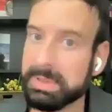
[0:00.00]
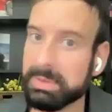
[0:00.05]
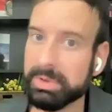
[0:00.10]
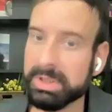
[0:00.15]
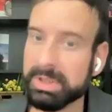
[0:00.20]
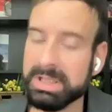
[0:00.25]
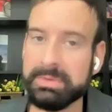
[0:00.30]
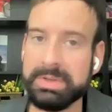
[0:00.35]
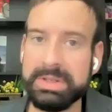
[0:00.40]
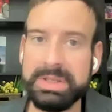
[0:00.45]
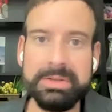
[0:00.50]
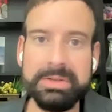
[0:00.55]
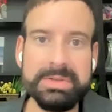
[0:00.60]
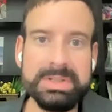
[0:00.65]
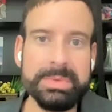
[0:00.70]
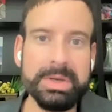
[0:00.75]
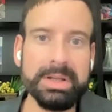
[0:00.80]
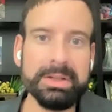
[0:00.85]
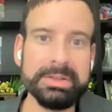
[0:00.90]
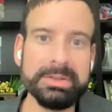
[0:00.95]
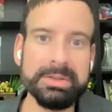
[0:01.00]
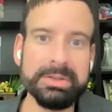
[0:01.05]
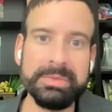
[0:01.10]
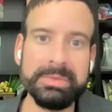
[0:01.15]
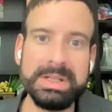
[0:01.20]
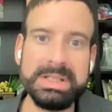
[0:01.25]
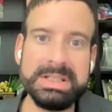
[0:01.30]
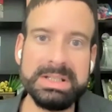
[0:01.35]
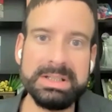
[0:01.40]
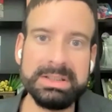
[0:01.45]
to be working with you as well here at
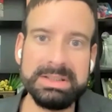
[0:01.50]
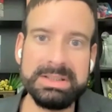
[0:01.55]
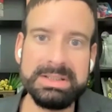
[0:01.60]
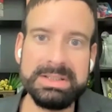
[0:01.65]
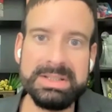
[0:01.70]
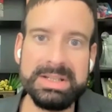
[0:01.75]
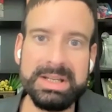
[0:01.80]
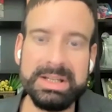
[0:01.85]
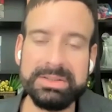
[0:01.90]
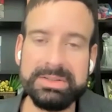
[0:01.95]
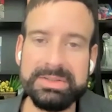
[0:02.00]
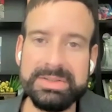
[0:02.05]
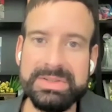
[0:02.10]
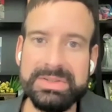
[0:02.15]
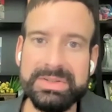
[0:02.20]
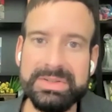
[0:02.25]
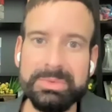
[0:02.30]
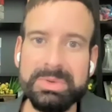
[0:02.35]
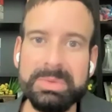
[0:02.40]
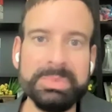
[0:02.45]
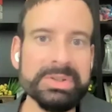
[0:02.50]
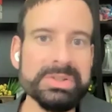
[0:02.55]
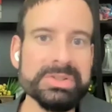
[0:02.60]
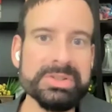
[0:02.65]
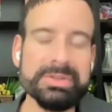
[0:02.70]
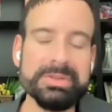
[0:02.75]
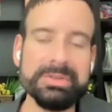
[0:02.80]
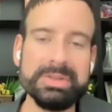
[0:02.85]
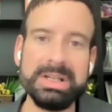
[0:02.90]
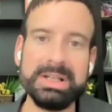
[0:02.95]
Retail Insiders. So we'll
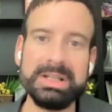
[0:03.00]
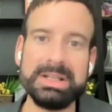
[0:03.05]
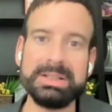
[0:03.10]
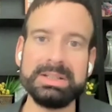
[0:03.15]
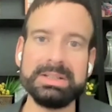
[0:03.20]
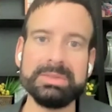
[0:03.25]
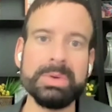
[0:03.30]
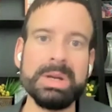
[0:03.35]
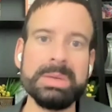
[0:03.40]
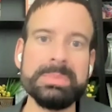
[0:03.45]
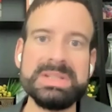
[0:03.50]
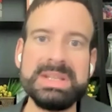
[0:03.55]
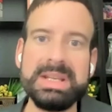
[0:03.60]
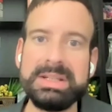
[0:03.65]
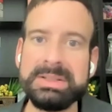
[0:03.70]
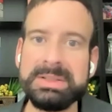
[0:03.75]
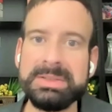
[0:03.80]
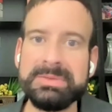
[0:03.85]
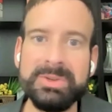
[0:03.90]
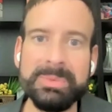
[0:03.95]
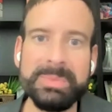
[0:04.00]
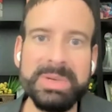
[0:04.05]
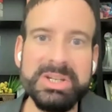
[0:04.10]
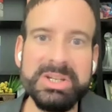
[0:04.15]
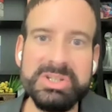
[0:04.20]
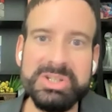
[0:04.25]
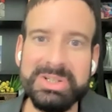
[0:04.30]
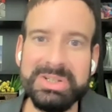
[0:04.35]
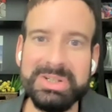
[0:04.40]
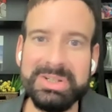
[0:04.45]
put your website and
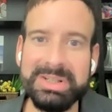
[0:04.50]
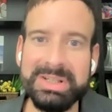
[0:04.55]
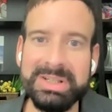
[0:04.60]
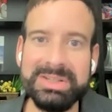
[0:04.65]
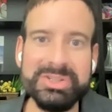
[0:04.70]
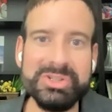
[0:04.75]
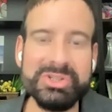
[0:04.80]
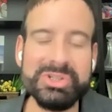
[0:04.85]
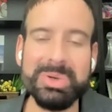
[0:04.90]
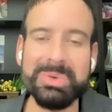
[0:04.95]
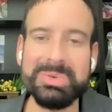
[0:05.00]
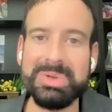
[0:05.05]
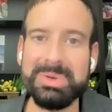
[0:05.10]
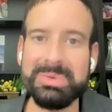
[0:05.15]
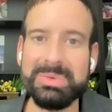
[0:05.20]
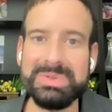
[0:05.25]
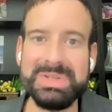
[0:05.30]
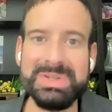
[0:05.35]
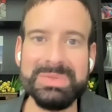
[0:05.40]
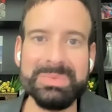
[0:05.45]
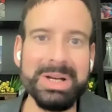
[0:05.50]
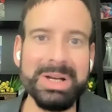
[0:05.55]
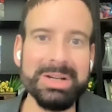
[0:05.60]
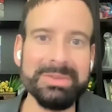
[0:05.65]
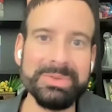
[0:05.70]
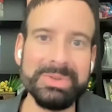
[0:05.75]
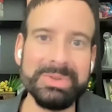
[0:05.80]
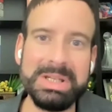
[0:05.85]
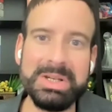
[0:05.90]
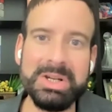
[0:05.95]
information in the show notes as well
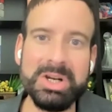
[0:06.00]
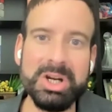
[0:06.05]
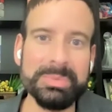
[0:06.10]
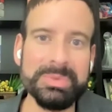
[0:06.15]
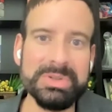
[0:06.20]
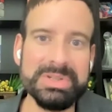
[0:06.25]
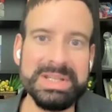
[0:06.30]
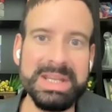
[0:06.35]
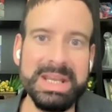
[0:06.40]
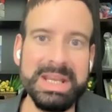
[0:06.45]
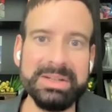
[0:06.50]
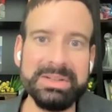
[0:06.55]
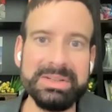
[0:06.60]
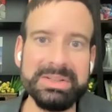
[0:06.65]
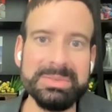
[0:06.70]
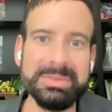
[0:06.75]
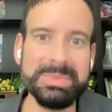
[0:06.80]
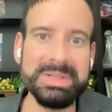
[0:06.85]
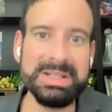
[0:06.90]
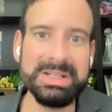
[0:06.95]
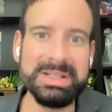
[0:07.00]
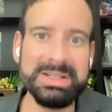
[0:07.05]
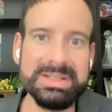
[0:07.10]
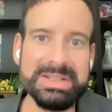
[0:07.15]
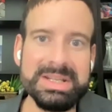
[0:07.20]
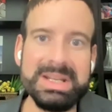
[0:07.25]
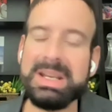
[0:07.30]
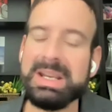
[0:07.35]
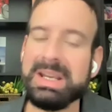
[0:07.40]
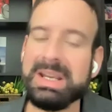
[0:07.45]
for eCommerce Canada,
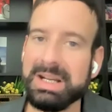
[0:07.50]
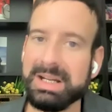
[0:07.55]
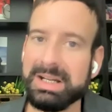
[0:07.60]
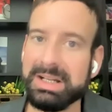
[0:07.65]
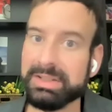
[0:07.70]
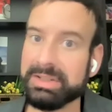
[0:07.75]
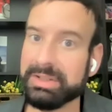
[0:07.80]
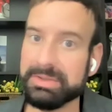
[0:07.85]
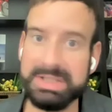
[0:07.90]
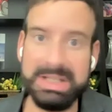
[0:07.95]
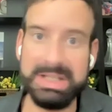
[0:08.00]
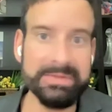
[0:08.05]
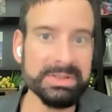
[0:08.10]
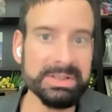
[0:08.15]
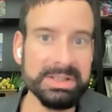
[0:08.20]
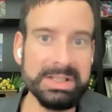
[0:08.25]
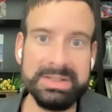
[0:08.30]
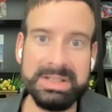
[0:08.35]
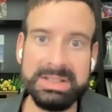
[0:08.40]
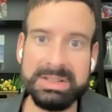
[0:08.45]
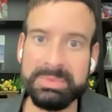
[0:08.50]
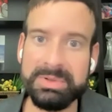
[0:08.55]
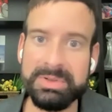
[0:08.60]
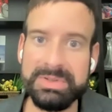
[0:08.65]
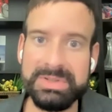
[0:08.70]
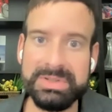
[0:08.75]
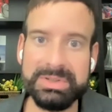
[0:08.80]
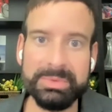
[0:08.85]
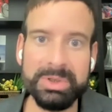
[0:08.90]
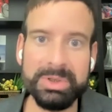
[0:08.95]
because you're definitely, I think, the
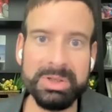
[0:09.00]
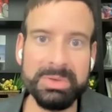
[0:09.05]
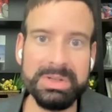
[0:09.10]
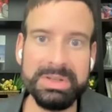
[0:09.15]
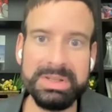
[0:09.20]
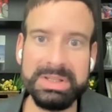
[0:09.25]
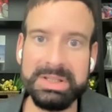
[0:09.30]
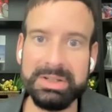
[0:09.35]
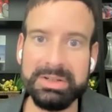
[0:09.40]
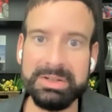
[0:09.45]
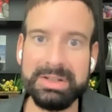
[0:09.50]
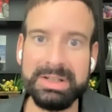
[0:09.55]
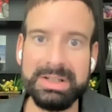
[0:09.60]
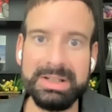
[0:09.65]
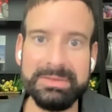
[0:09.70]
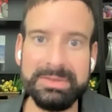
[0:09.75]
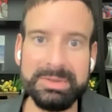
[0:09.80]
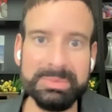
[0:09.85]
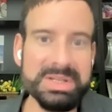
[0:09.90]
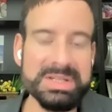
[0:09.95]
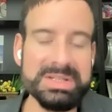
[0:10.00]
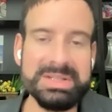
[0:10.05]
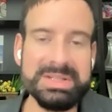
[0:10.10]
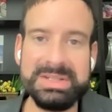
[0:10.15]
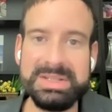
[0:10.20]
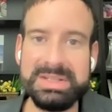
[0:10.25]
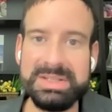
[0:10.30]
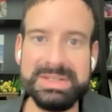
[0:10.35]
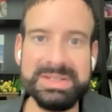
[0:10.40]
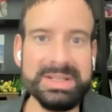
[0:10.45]
person to work with here for
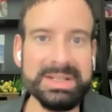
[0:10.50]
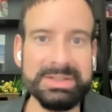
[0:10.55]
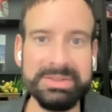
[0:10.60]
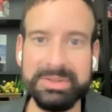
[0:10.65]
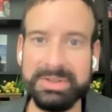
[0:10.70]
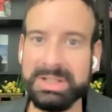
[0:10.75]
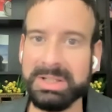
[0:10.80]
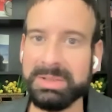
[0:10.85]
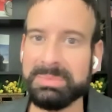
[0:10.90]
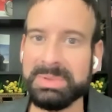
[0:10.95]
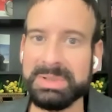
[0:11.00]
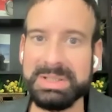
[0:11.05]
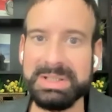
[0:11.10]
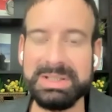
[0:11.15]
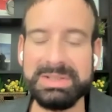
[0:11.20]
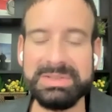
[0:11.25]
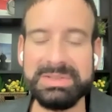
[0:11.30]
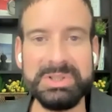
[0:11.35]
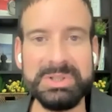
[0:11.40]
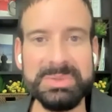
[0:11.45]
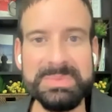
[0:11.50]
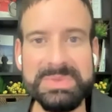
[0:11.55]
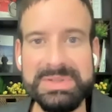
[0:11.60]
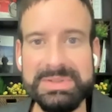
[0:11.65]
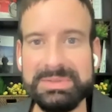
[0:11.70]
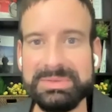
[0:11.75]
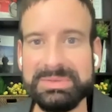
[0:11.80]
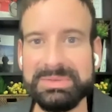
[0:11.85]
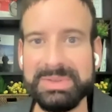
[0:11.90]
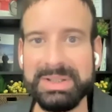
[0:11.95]
businesses and your company in terms
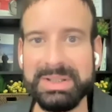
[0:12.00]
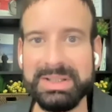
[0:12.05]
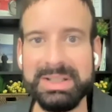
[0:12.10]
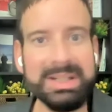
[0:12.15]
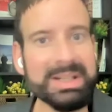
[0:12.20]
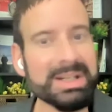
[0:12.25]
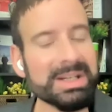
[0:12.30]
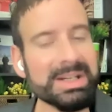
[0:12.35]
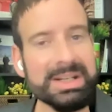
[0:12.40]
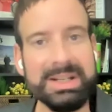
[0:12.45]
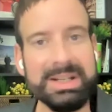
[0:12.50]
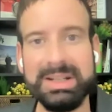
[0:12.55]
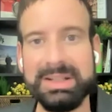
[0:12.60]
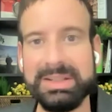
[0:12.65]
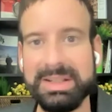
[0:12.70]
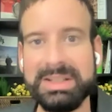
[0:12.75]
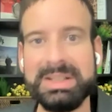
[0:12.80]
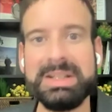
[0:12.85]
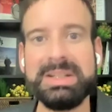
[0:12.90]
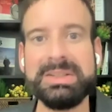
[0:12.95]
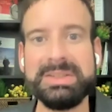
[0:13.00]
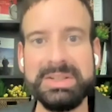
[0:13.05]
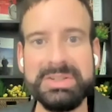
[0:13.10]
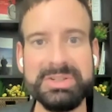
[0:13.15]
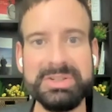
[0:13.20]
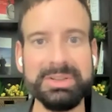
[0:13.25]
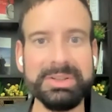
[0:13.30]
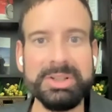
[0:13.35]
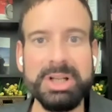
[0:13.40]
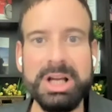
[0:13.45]
of the Canadian
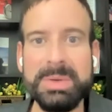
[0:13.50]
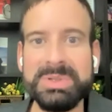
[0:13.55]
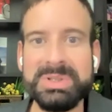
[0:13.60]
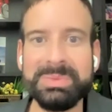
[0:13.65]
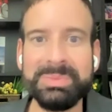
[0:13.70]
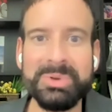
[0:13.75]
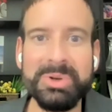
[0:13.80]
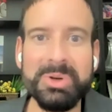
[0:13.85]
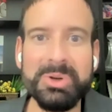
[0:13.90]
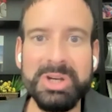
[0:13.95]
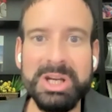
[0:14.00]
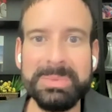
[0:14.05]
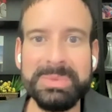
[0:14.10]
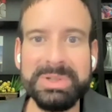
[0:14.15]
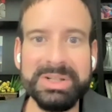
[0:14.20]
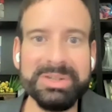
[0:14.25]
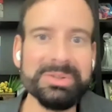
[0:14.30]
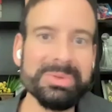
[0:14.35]
Digital Adoption Program and